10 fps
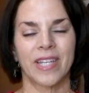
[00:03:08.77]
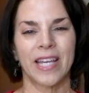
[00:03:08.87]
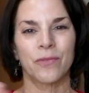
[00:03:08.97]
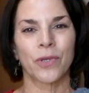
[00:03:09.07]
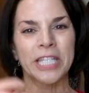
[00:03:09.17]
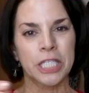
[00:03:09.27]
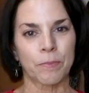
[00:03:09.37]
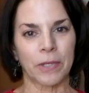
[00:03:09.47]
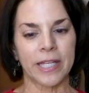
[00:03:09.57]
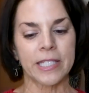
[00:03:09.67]
it really
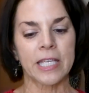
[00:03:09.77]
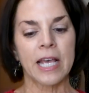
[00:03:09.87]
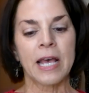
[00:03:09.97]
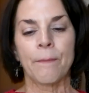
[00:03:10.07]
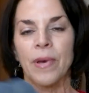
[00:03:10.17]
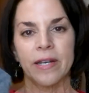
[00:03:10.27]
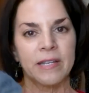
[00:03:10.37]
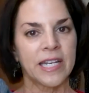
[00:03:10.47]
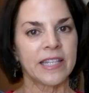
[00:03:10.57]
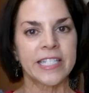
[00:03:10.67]
splits, but
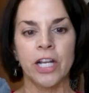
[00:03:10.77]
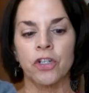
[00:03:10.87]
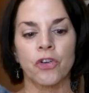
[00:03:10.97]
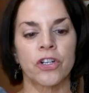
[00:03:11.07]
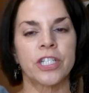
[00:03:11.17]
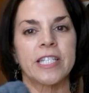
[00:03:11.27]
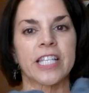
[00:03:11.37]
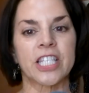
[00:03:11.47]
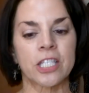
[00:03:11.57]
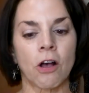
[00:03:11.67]
knitting these hair scrunchies,
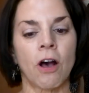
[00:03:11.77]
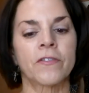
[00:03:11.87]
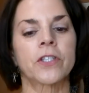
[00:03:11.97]
it's soft.